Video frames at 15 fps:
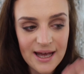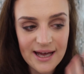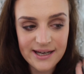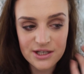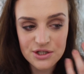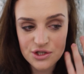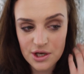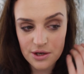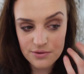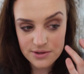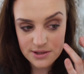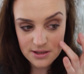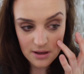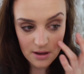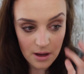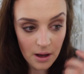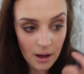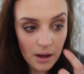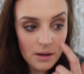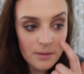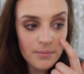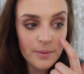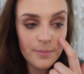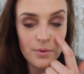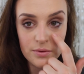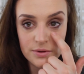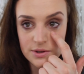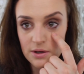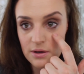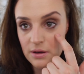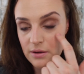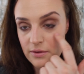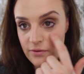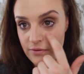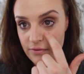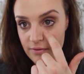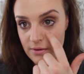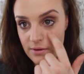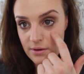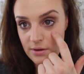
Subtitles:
and it shows my pores off.